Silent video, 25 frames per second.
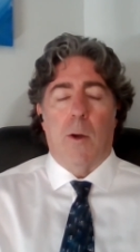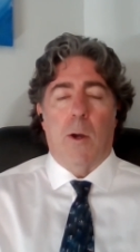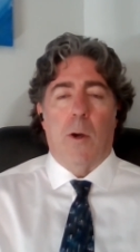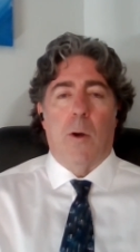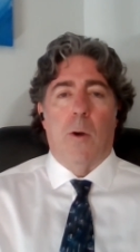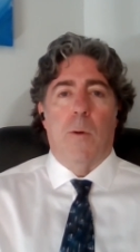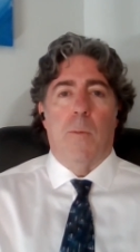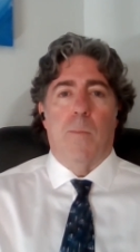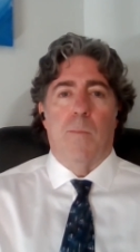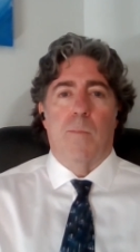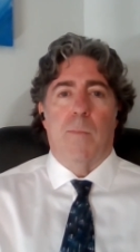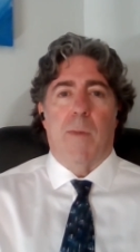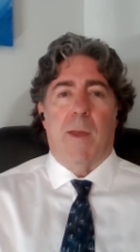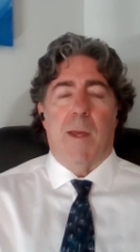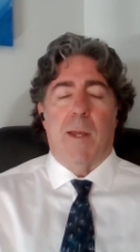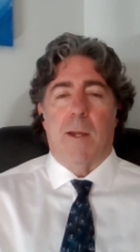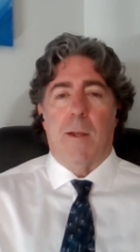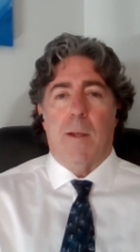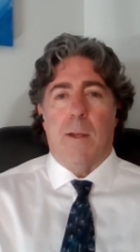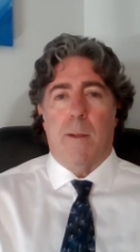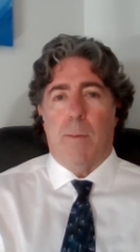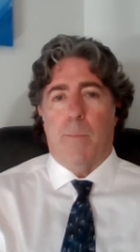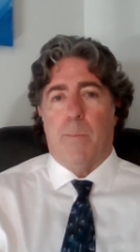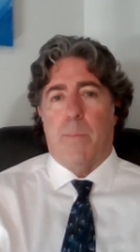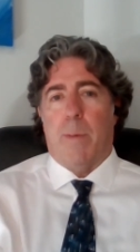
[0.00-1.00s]
Oh,
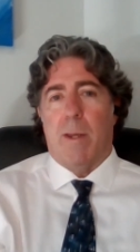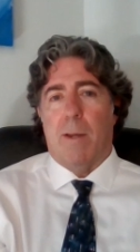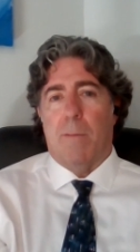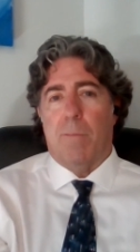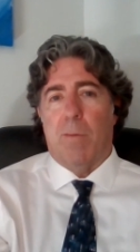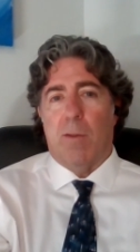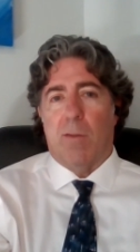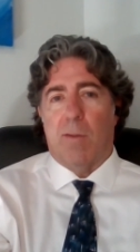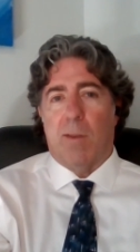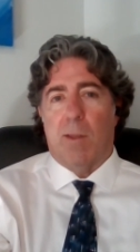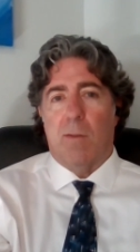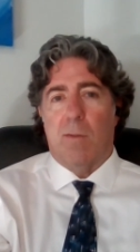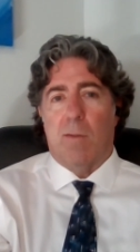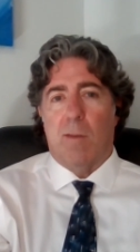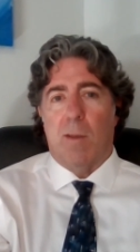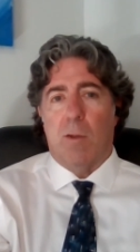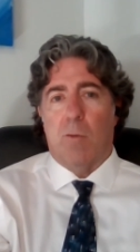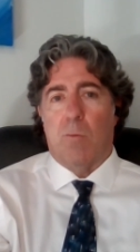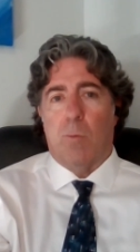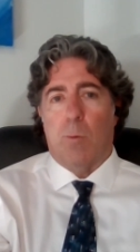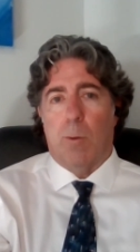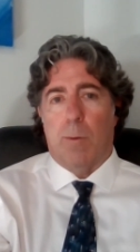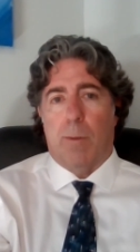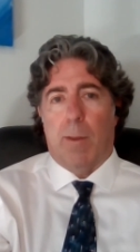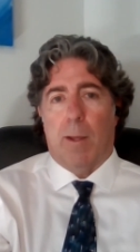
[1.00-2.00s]
but if it's
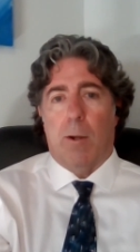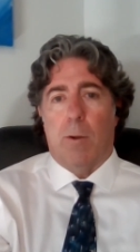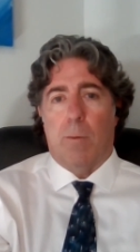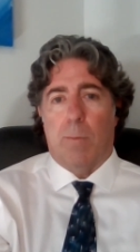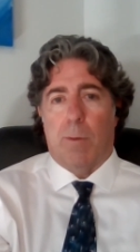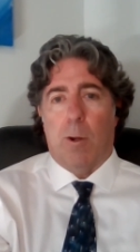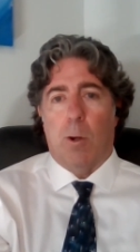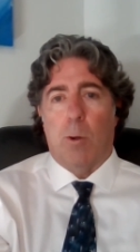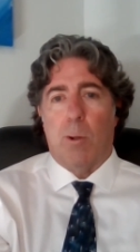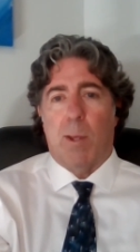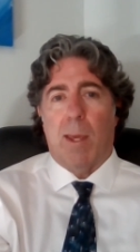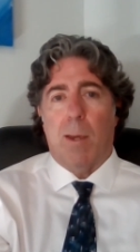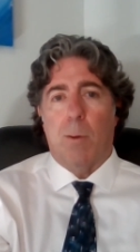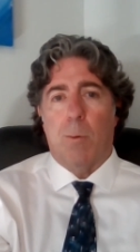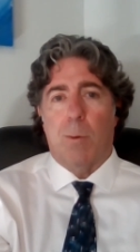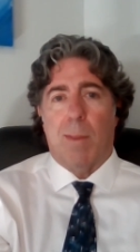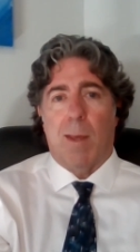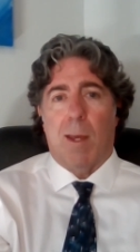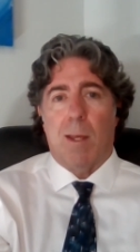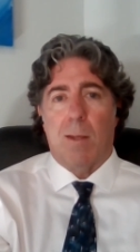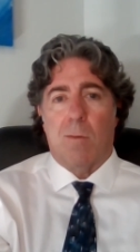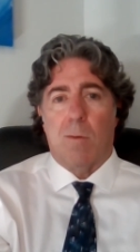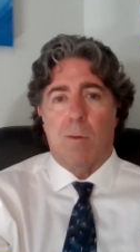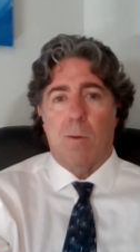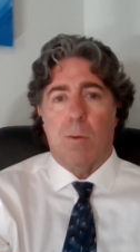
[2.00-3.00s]
consensual, they're okay with
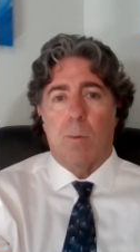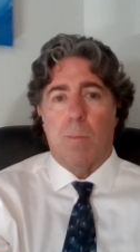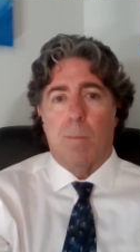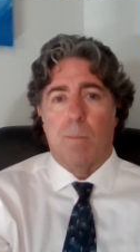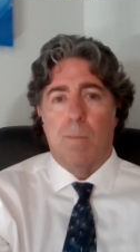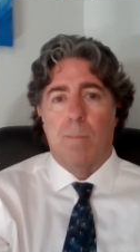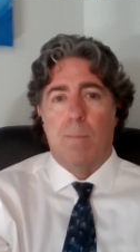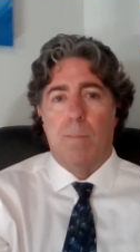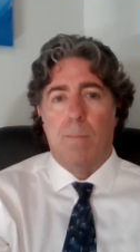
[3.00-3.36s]
that too.